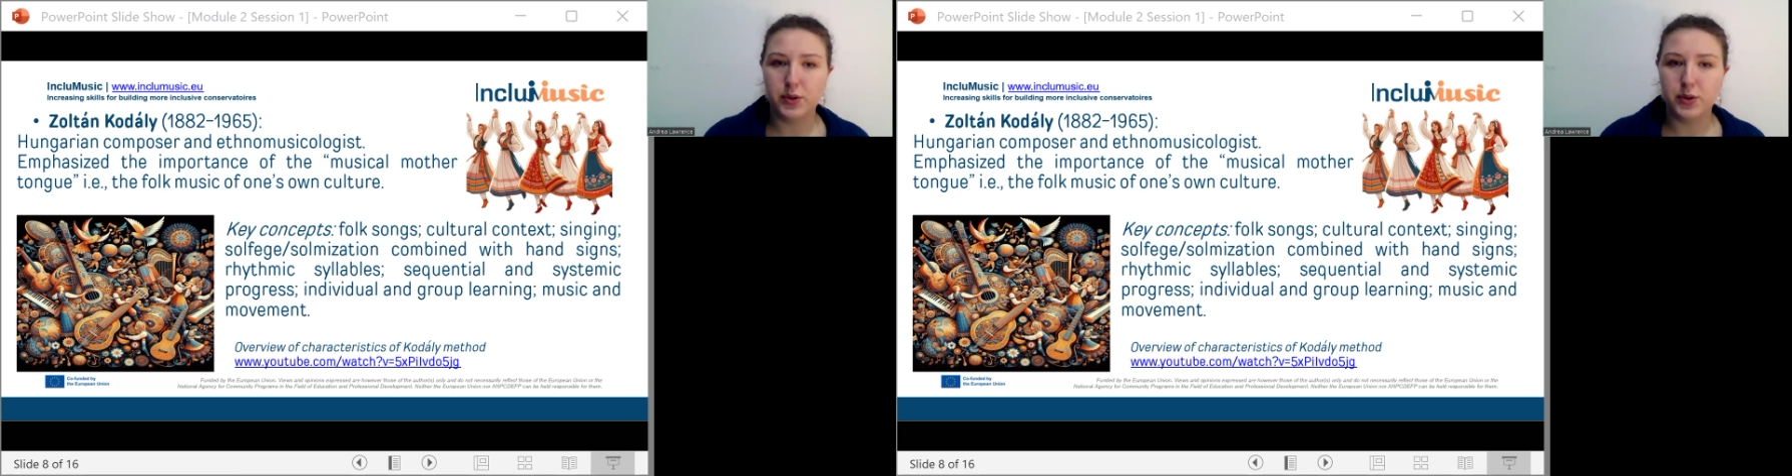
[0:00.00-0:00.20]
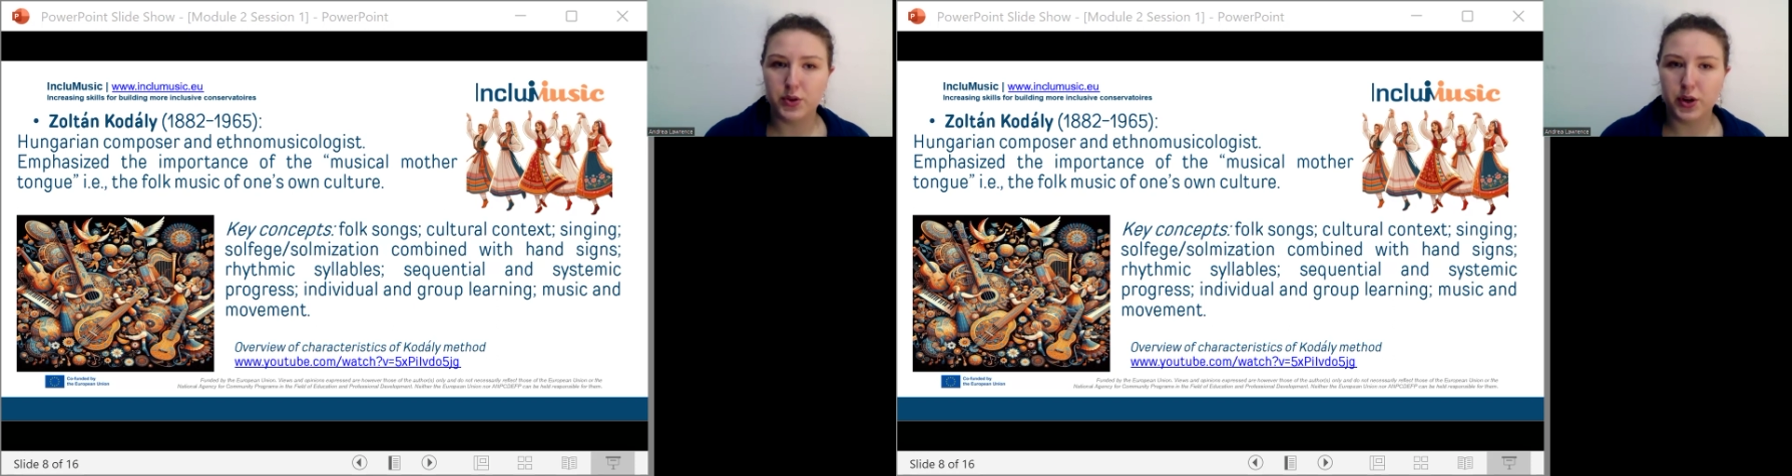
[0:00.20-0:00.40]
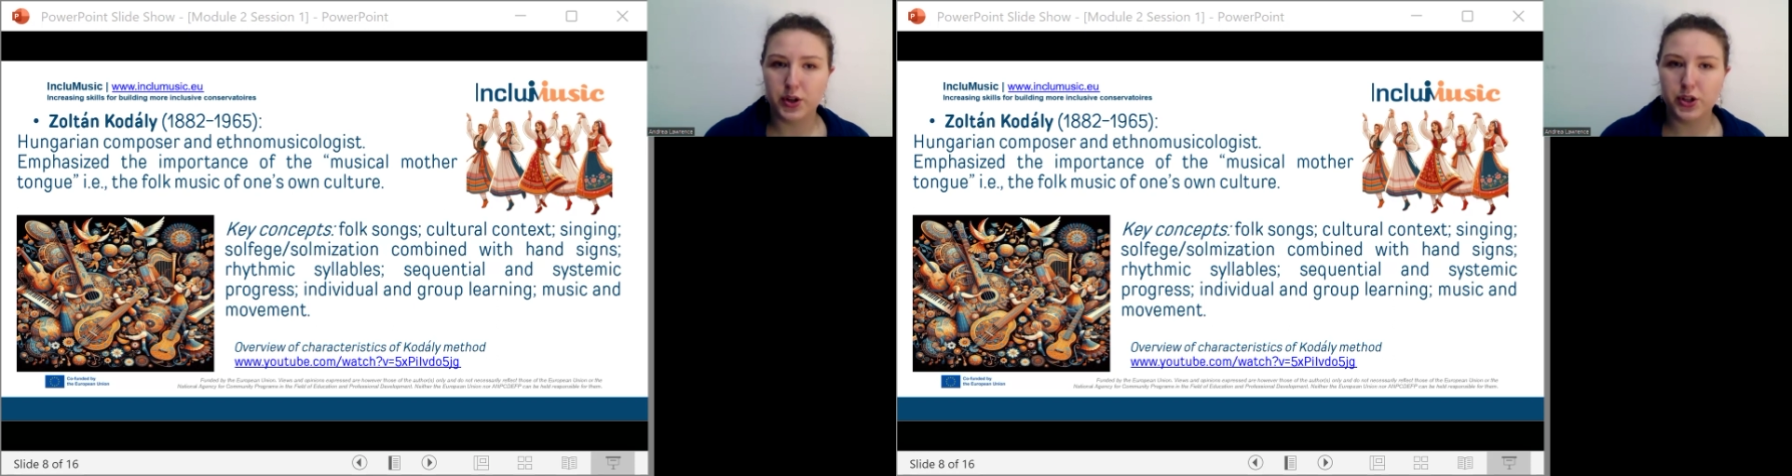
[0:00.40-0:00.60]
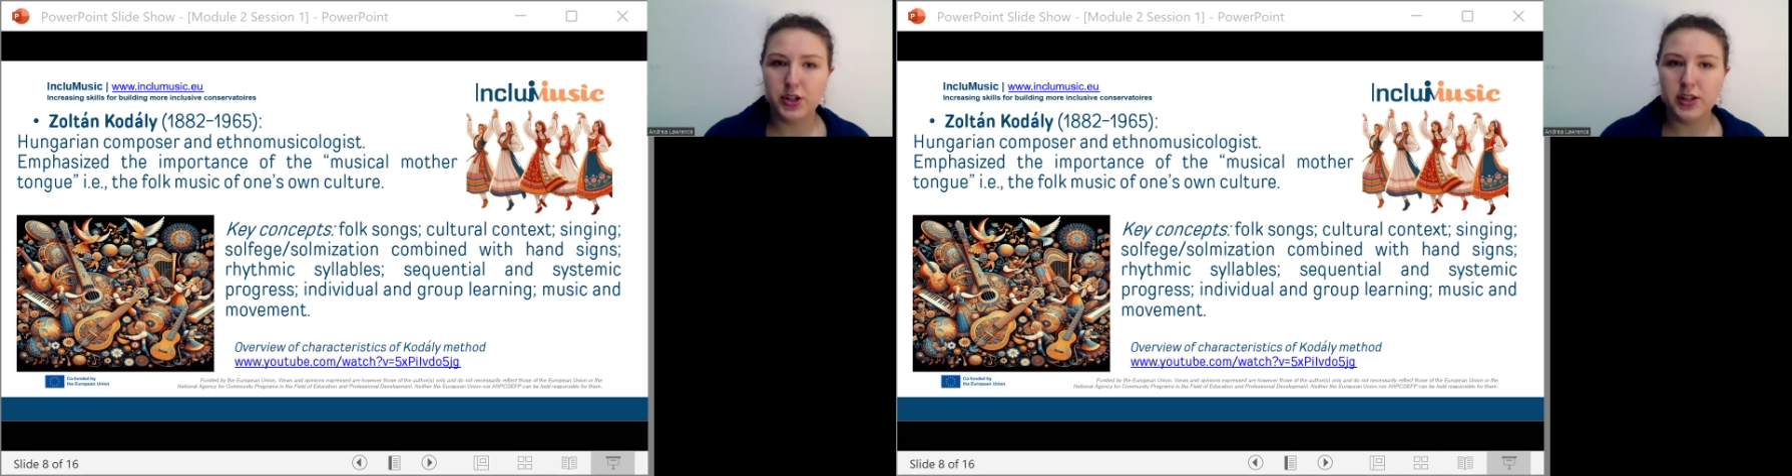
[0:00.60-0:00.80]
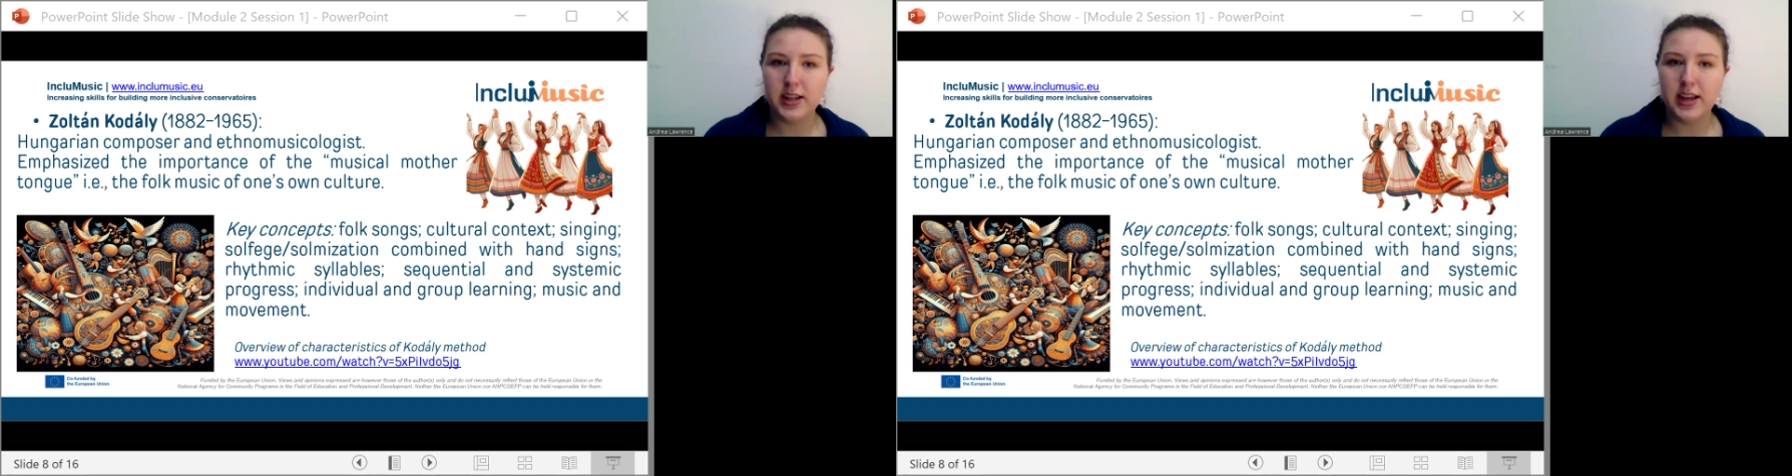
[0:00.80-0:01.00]

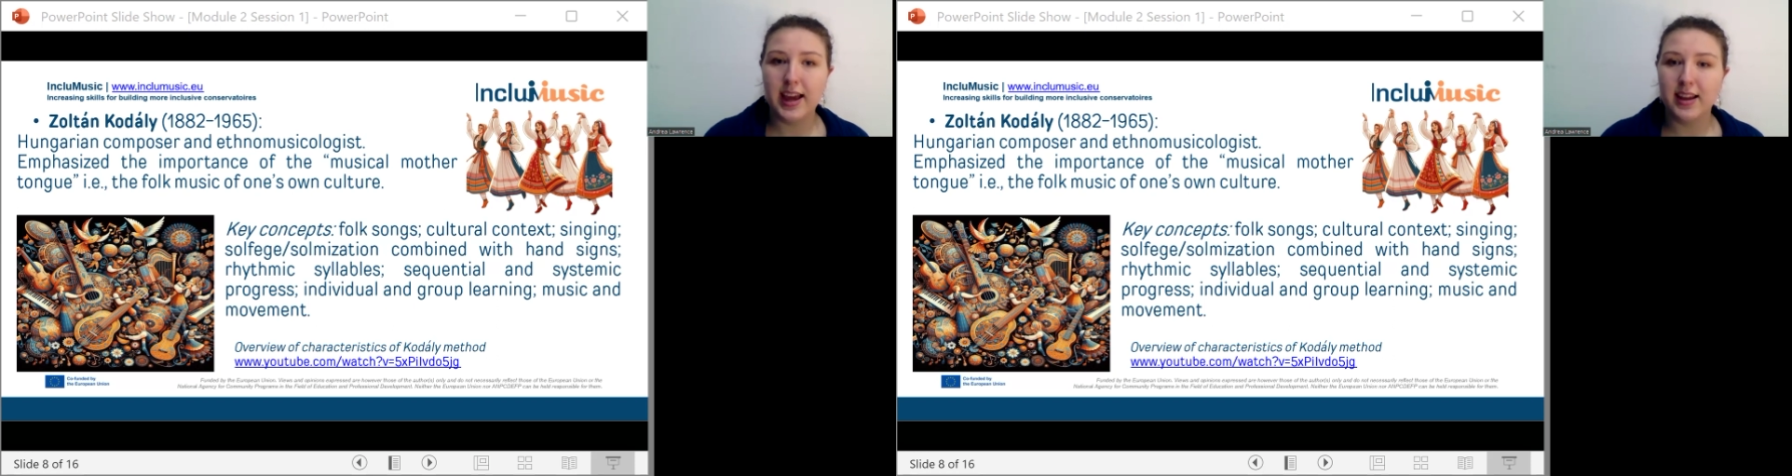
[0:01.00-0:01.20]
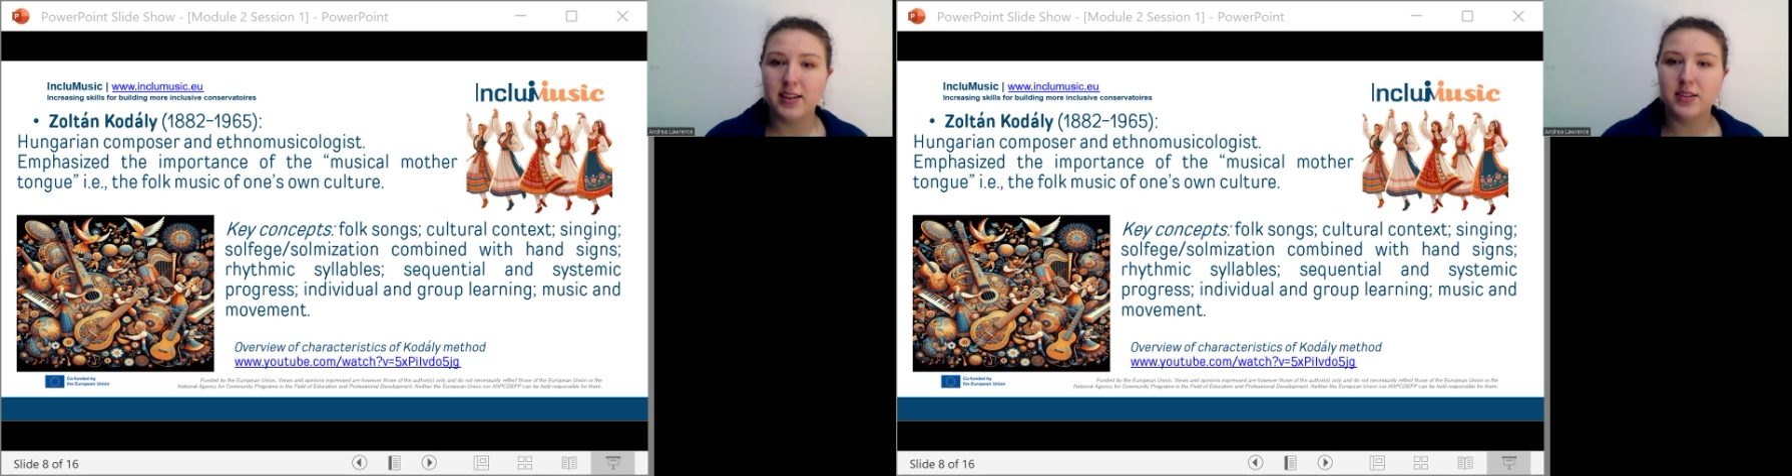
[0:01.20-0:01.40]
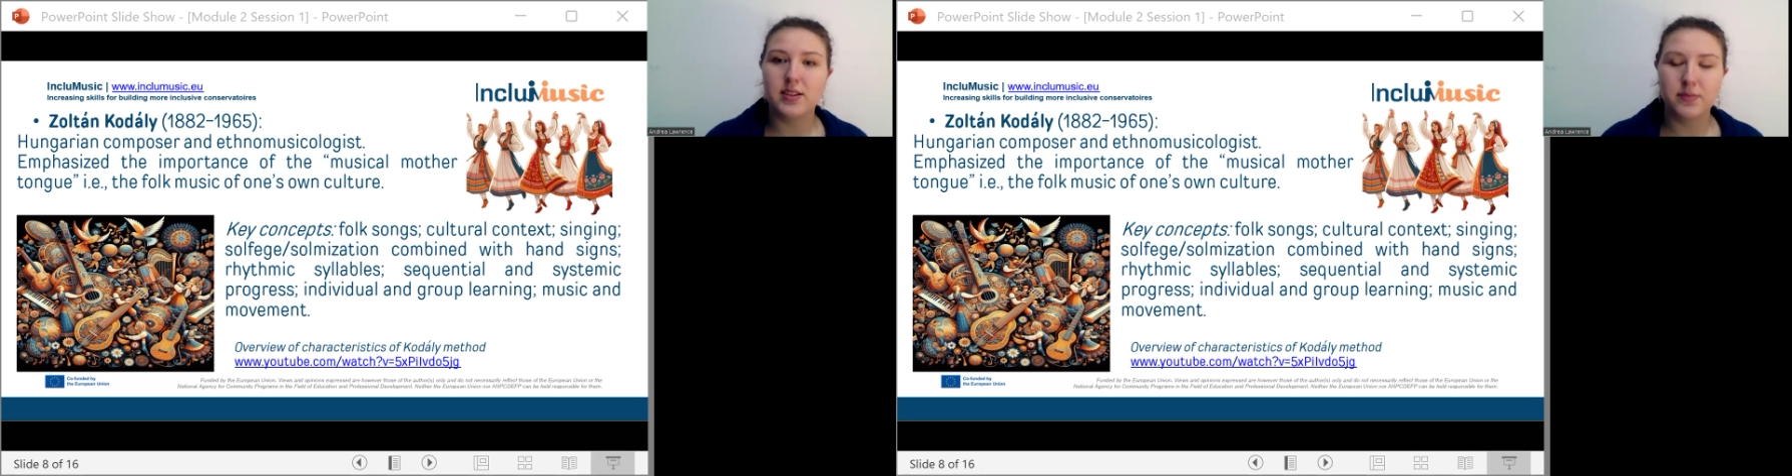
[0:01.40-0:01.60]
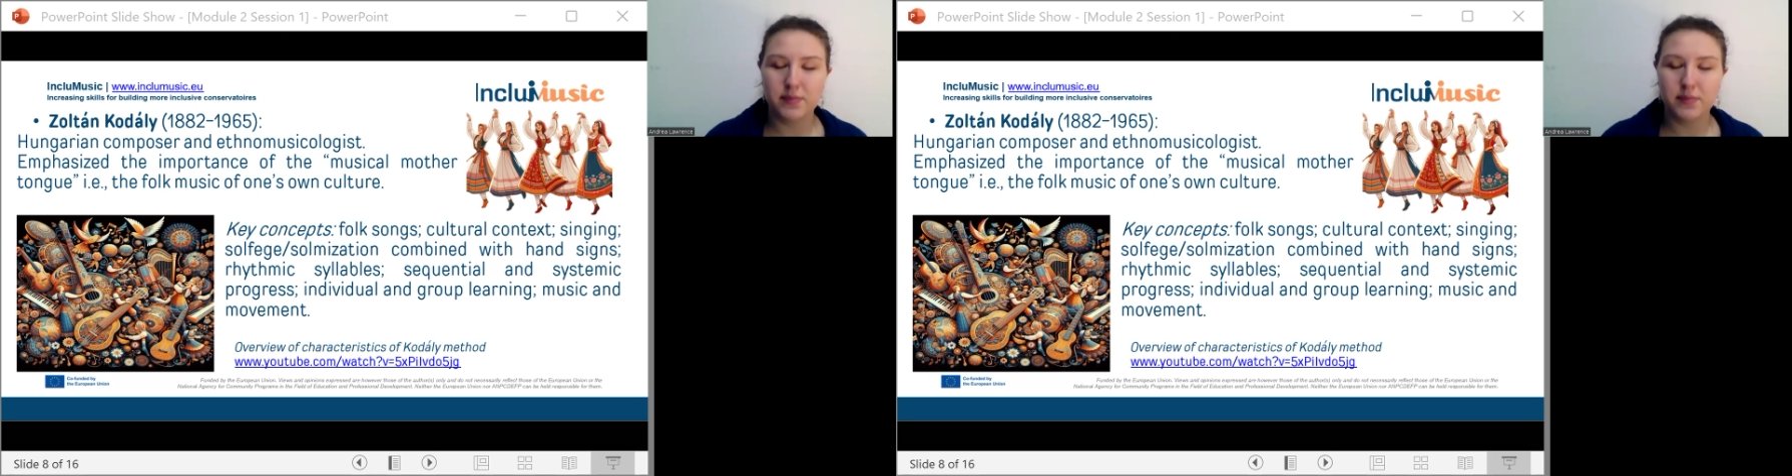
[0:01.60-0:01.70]
instruction, and,